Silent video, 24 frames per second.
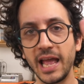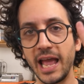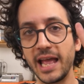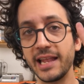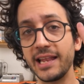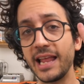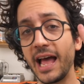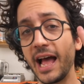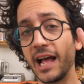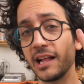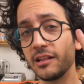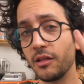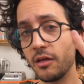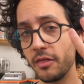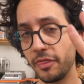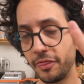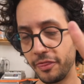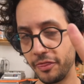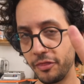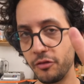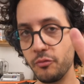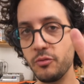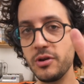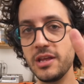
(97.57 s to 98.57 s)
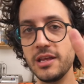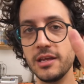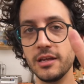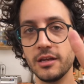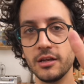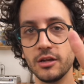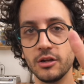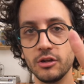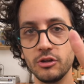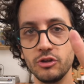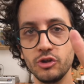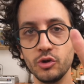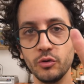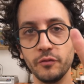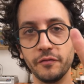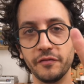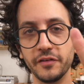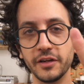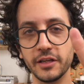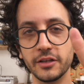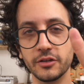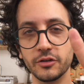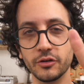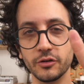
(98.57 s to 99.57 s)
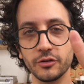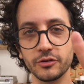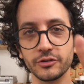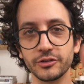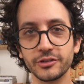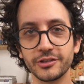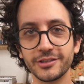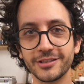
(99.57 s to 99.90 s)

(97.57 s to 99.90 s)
and add three new features.